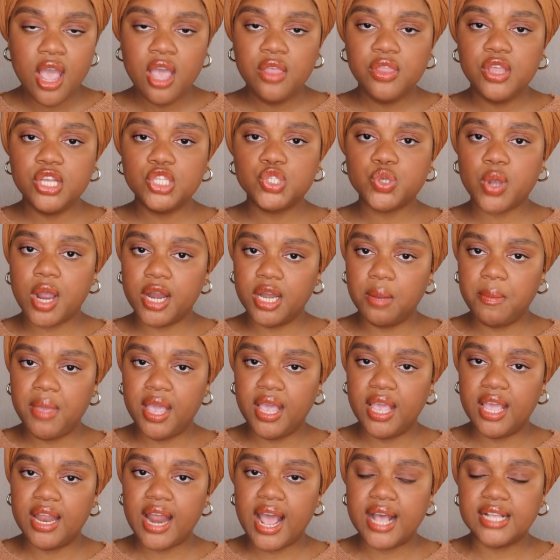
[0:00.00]
They try to
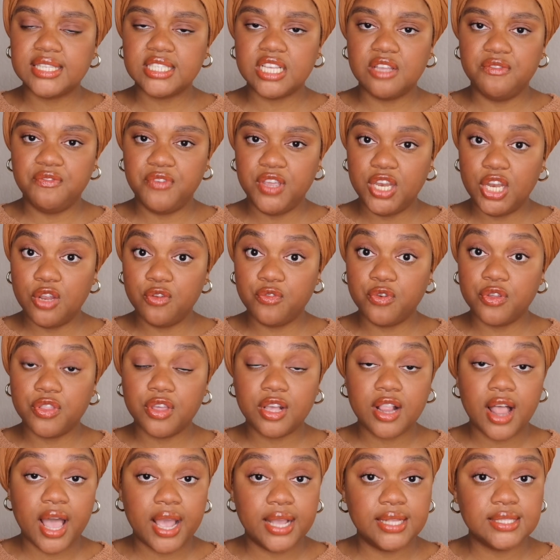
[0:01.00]
make it as convenient for the
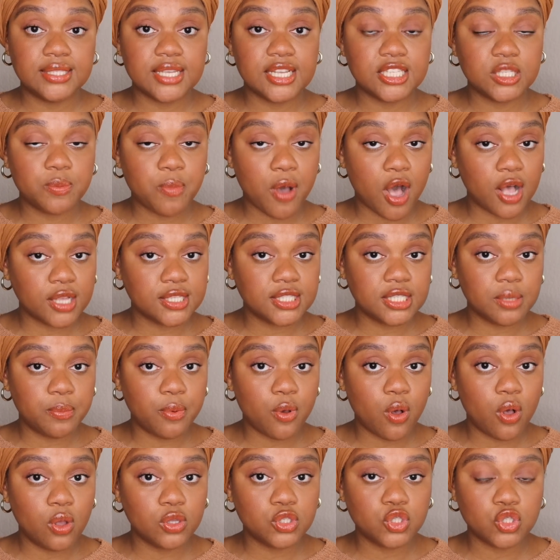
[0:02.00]
clients as
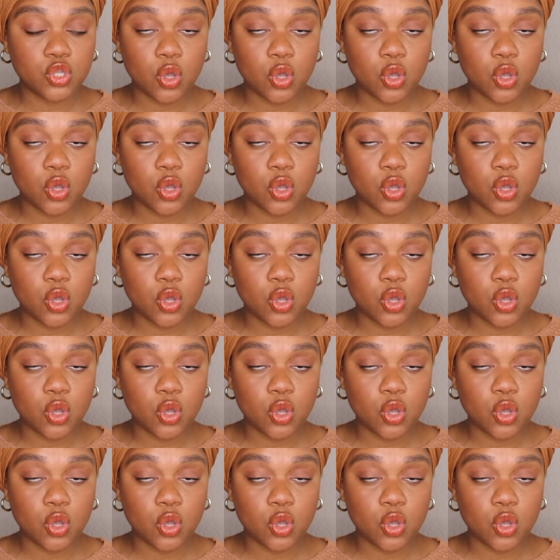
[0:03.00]
possible,